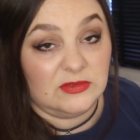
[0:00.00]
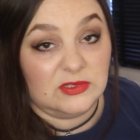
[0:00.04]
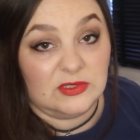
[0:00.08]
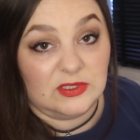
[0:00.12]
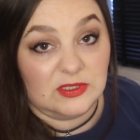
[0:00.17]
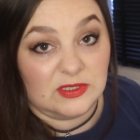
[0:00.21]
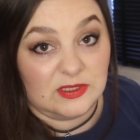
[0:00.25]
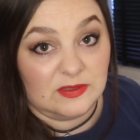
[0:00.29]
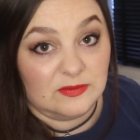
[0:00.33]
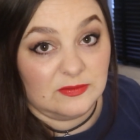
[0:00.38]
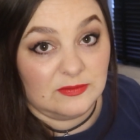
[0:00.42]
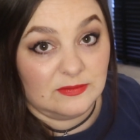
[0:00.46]

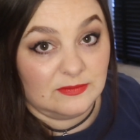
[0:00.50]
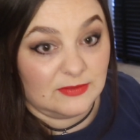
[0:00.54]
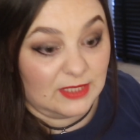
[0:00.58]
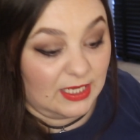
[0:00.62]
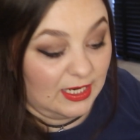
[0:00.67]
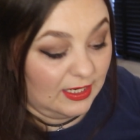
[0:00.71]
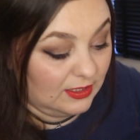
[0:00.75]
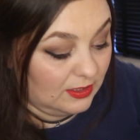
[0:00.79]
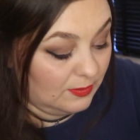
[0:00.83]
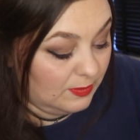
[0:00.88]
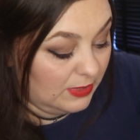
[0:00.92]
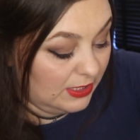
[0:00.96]
Doesn't
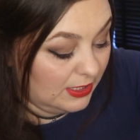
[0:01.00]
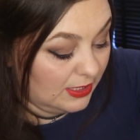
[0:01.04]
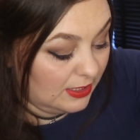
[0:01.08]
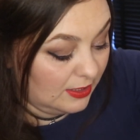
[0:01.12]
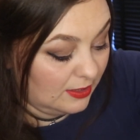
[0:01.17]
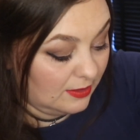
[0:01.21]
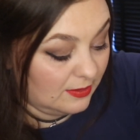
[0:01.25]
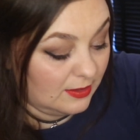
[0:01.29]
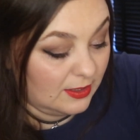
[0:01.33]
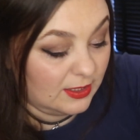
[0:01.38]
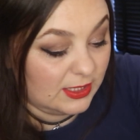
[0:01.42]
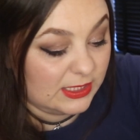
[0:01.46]
kind of mean
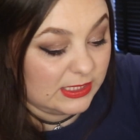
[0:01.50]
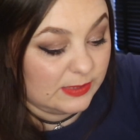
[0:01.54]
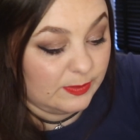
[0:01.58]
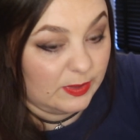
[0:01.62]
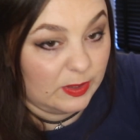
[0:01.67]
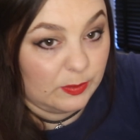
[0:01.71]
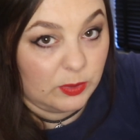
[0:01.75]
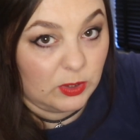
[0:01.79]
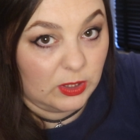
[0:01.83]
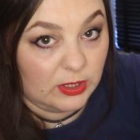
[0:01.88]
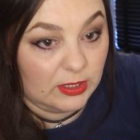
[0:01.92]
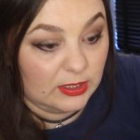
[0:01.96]
anything, it's a
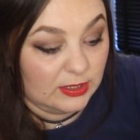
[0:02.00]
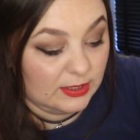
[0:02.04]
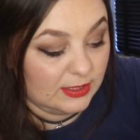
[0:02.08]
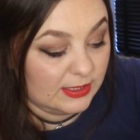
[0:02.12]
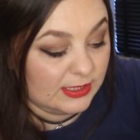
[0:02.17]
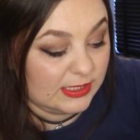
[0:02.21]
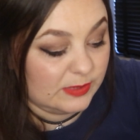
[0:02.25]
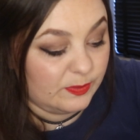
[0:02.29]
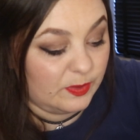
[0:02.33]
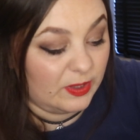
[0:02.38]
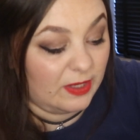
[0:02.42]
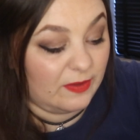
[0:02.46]
bit
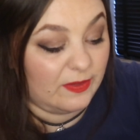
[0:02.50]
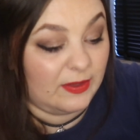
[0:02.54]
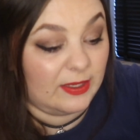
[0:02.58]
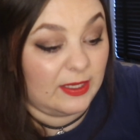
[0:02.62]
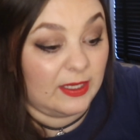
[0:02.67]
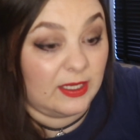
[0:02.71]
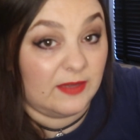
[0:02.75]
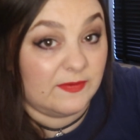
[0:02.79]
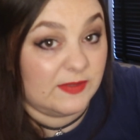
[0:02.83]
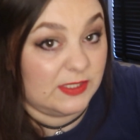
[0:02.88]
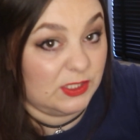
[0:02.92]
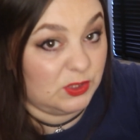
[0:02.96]
pointless, but I think
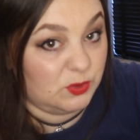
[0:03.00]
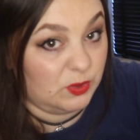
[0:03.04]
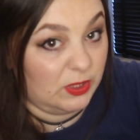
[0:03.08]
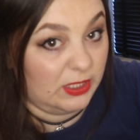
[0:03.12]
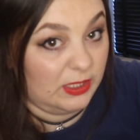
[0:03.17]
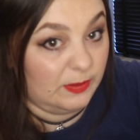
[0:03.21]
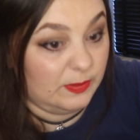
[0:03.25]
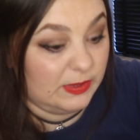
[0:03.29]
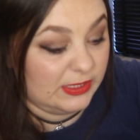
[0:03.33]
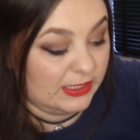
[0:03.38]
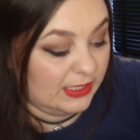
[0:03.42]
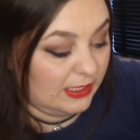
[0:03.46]
it gives you
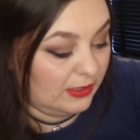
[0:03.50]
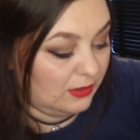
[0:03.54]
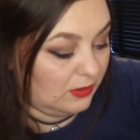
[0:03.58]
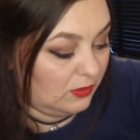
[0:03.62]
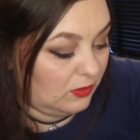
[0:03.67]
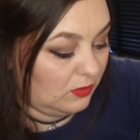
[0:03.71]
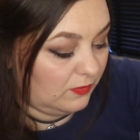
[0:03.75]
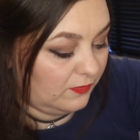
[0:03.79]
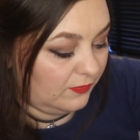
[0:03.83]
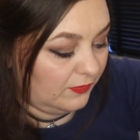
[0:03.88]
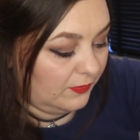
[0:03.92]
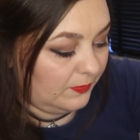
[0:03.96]
20%
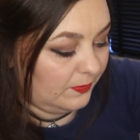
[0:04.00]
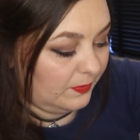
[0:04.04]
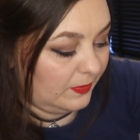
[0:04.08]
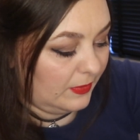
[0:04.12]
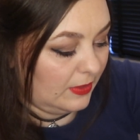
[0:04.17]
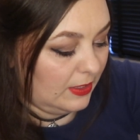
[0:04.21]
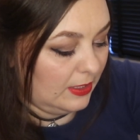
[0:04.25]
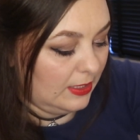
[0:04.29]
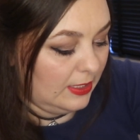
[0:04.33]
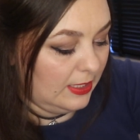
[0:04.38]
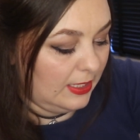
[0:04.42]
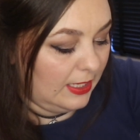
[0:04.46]

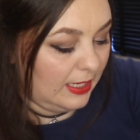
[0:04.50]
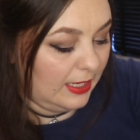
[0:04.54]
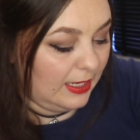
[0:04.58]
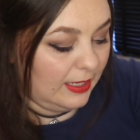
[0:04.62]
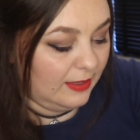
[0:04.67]
off.